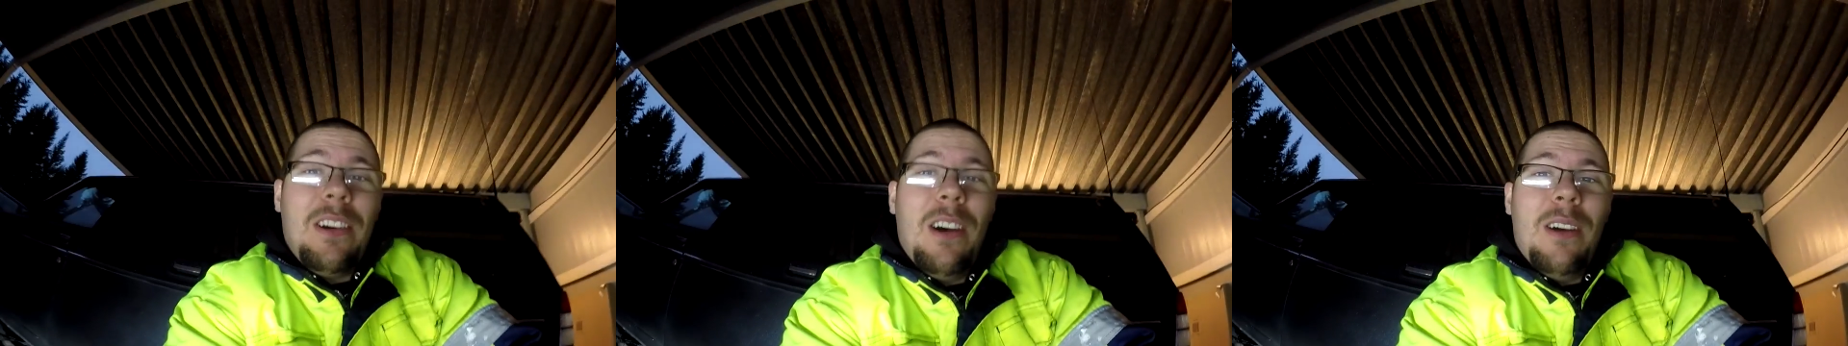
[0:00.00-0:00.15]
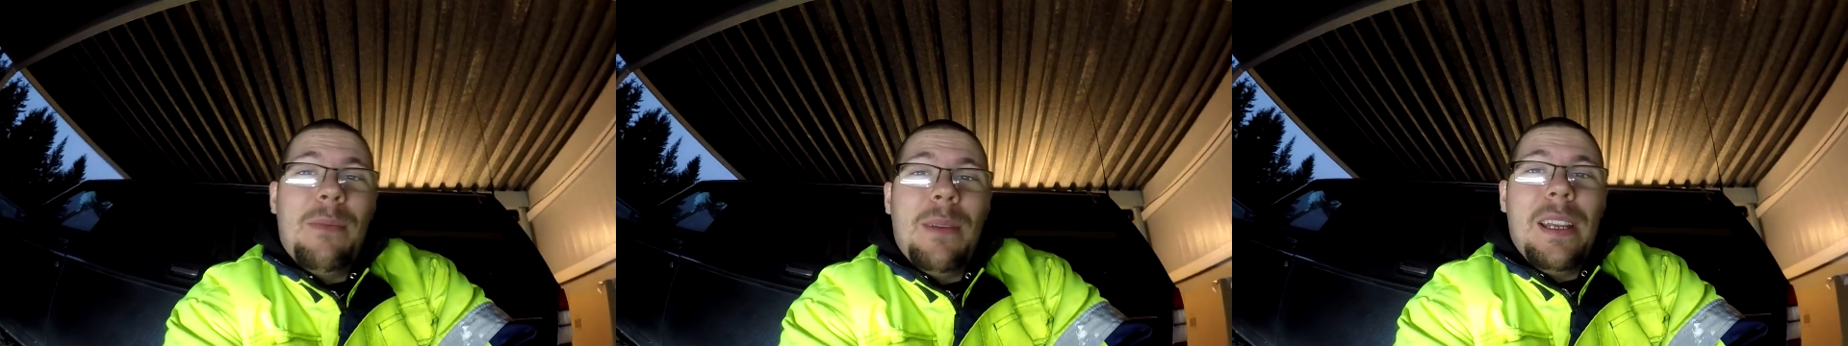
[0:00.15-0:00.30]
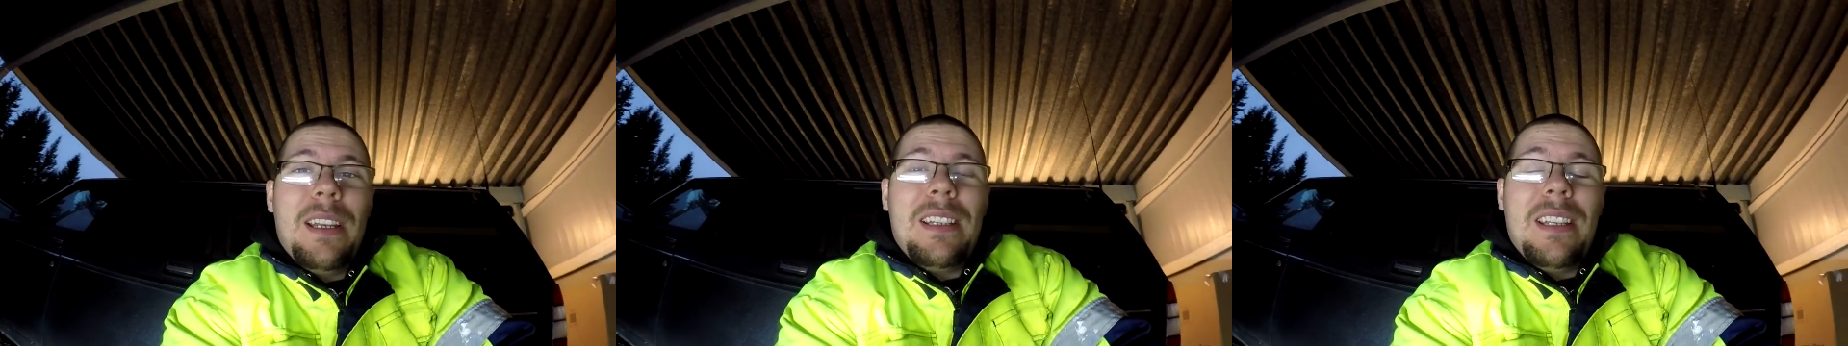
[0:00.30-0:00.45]

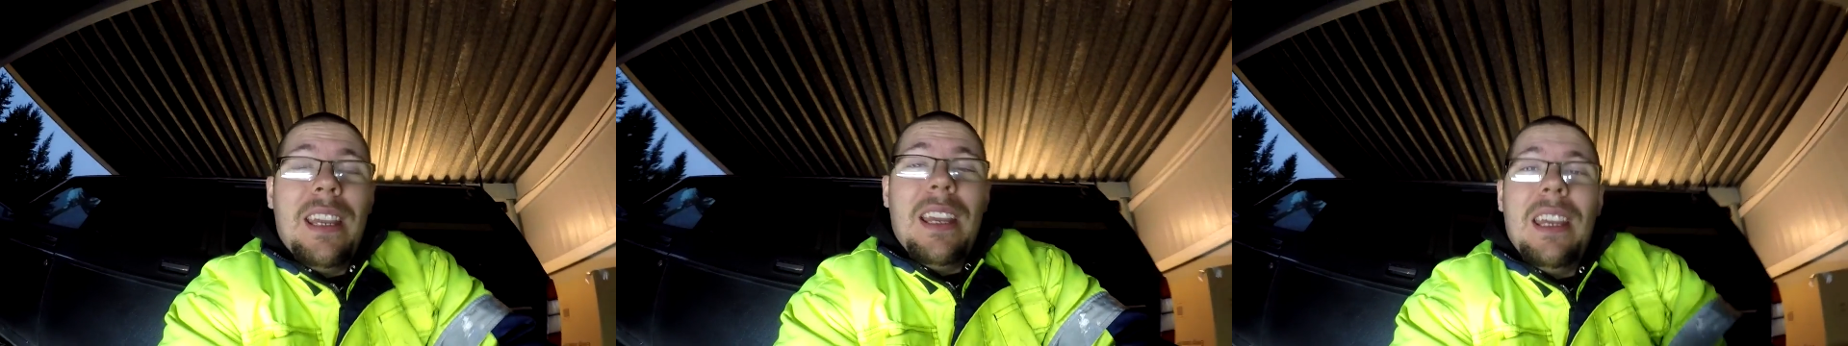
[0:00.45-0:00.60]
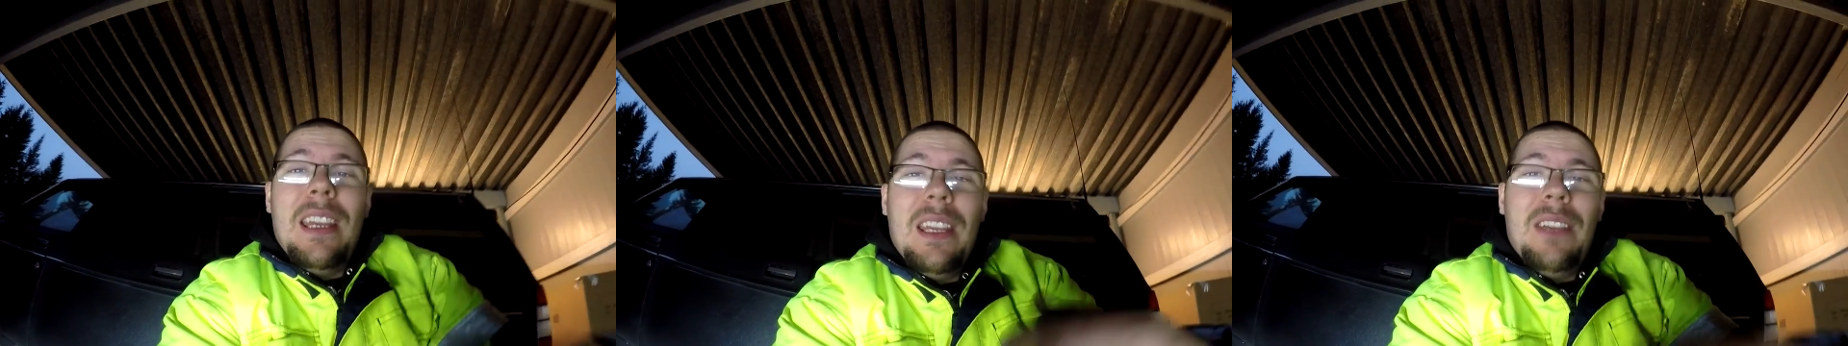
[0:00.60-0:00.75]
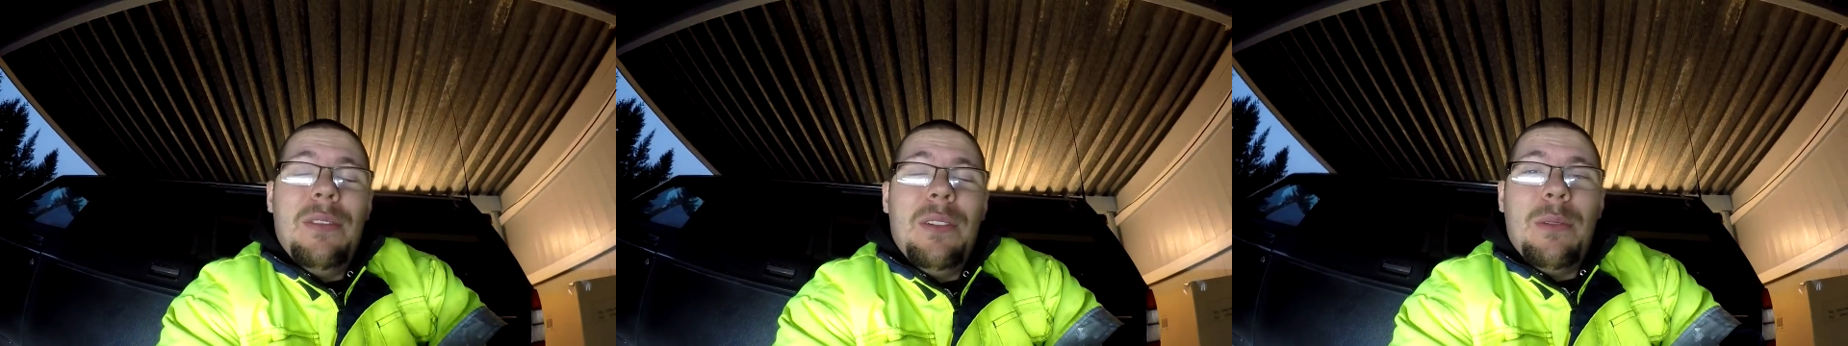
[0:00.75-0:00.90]
comment
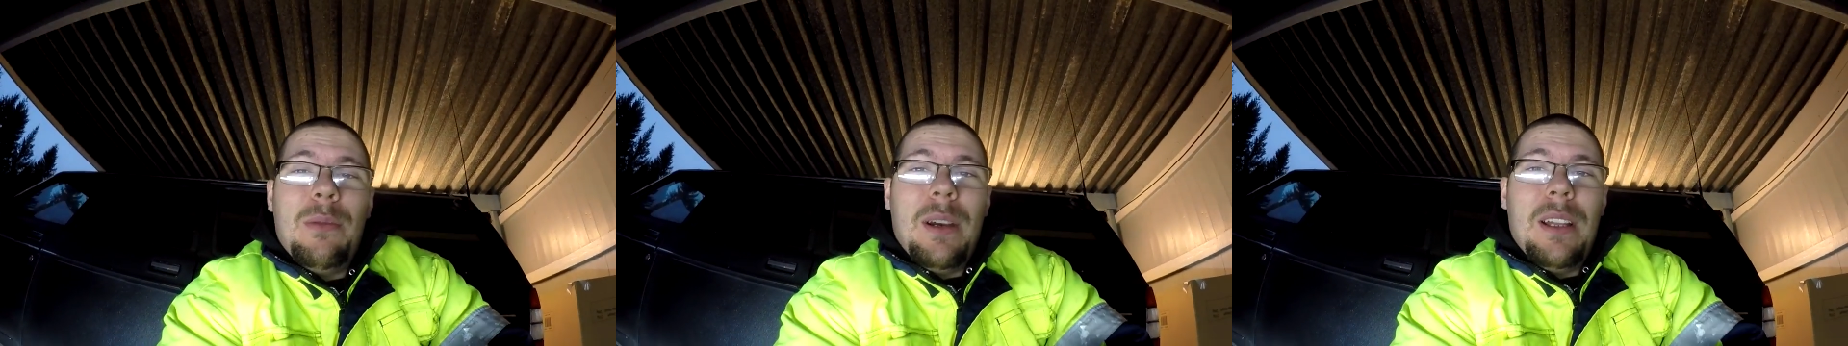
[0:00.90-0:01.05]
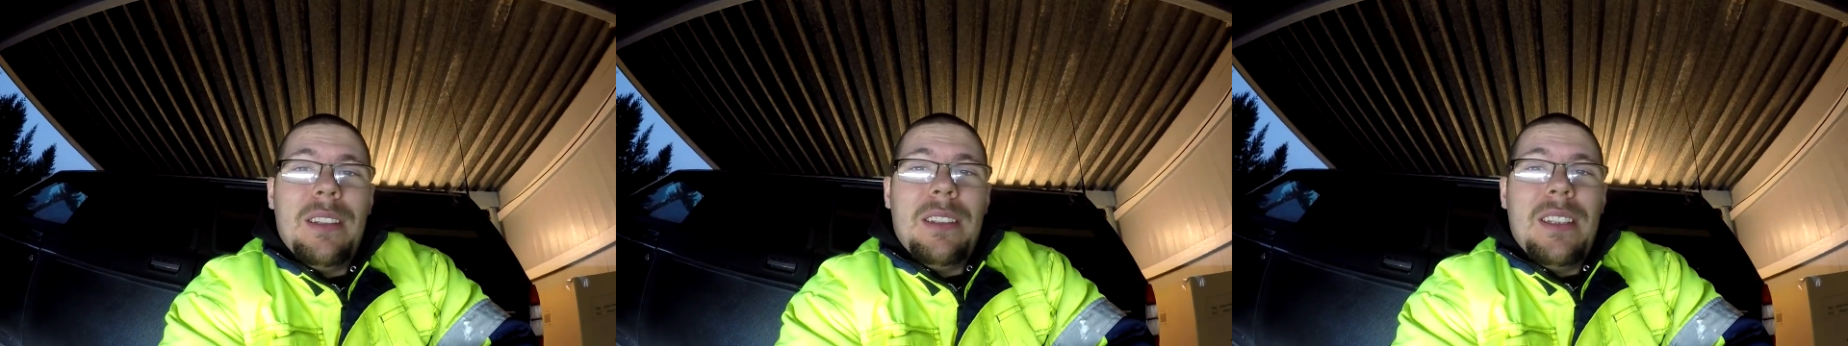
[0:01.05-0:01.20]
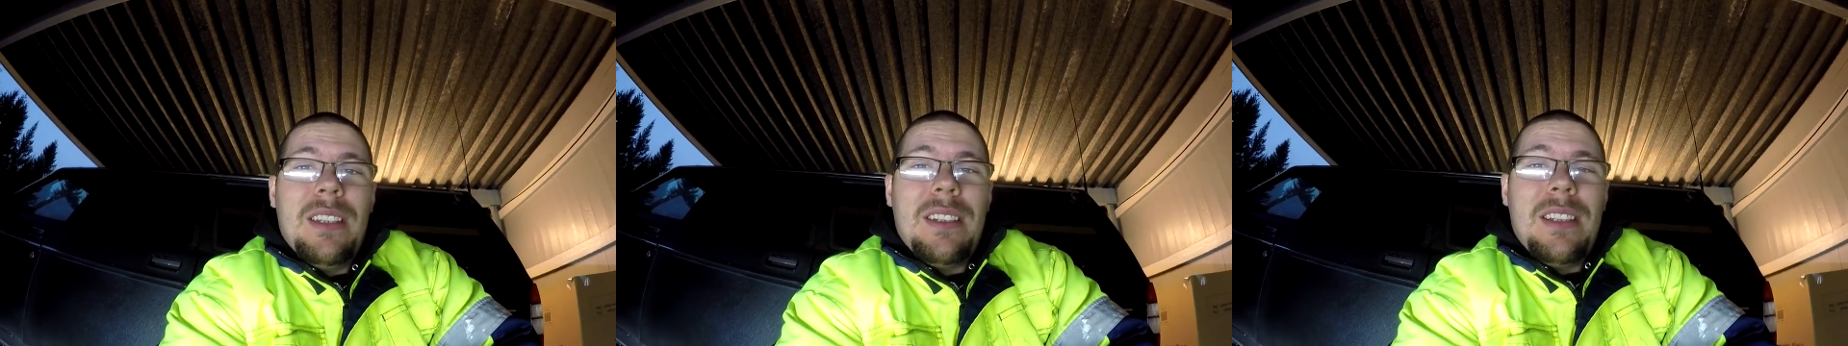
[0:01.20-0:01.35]
if you
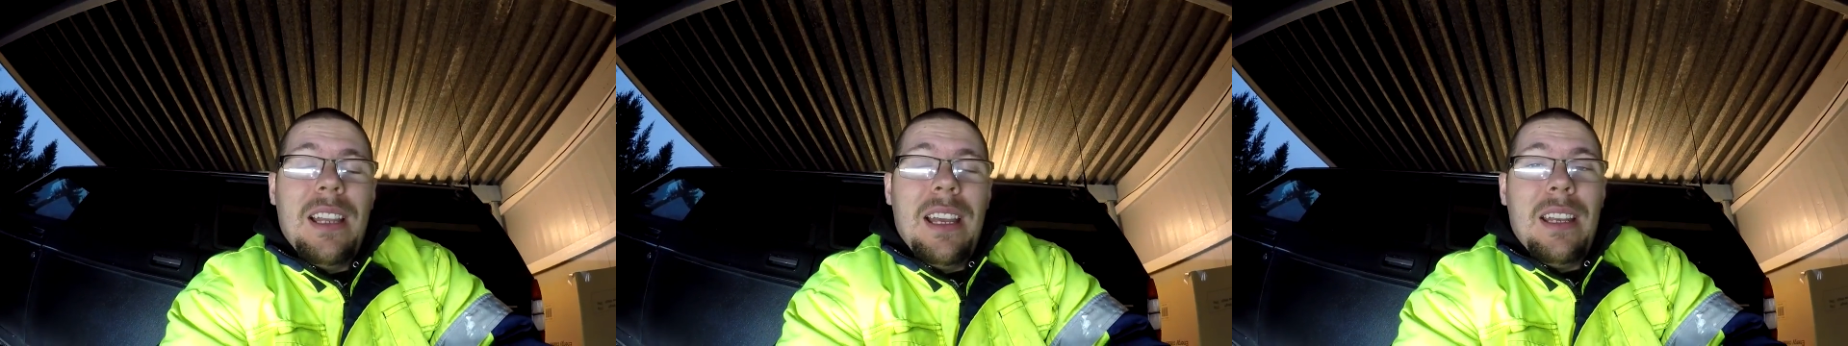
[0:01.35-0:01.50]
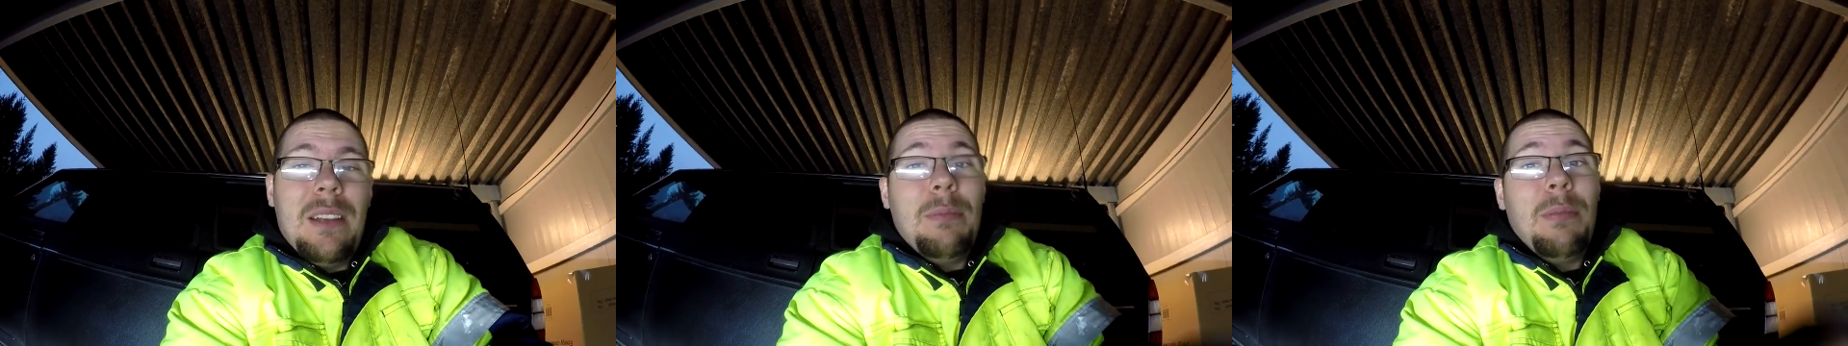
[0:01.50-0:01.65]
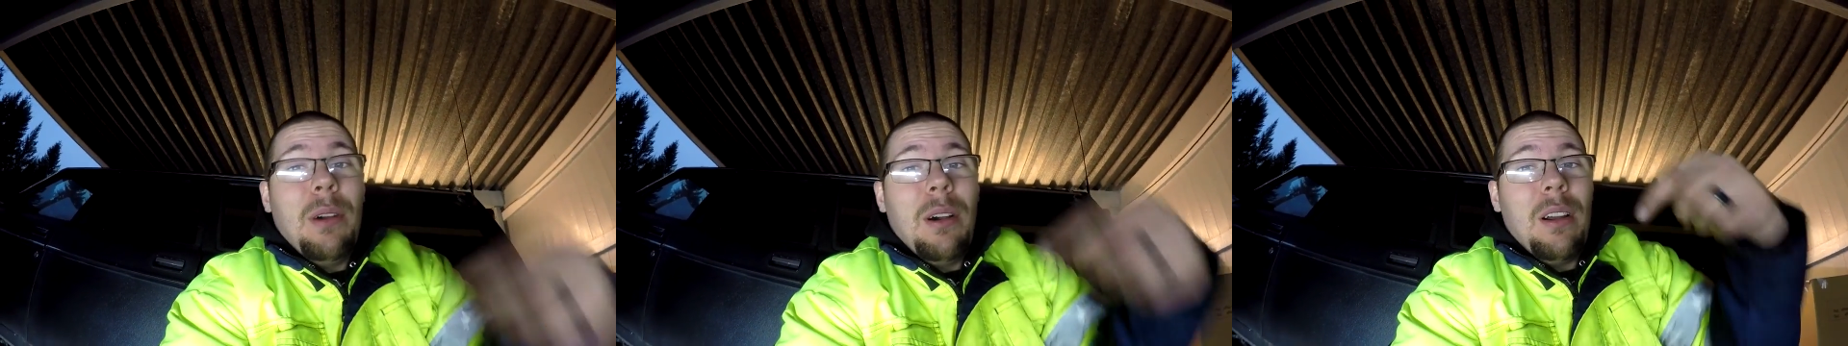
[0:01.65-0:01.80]
want this
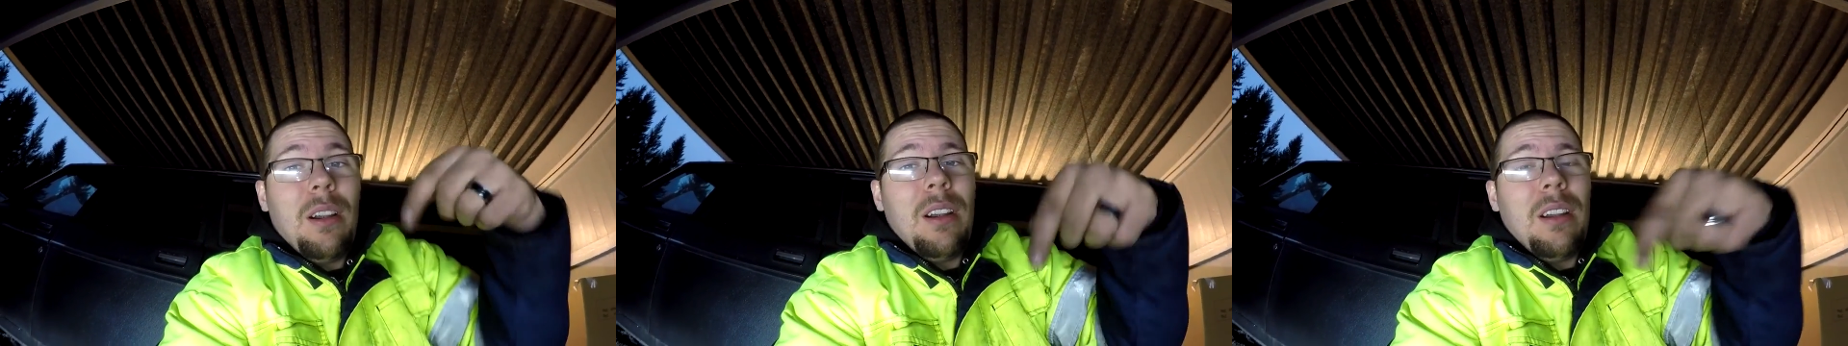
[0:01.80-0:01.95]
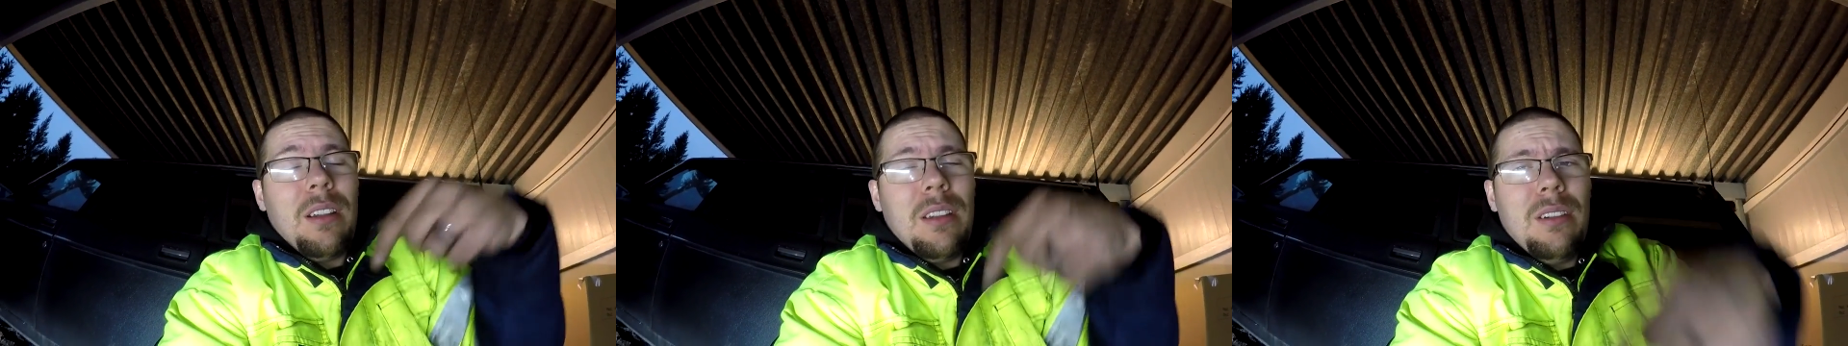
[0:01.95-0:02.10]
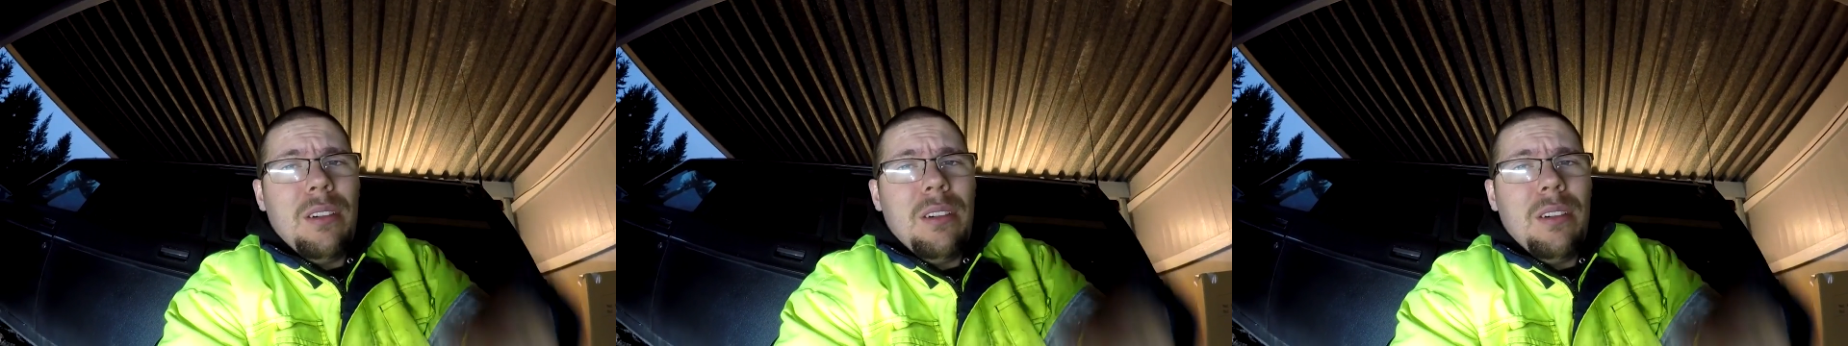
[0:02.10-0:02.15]
LED bar.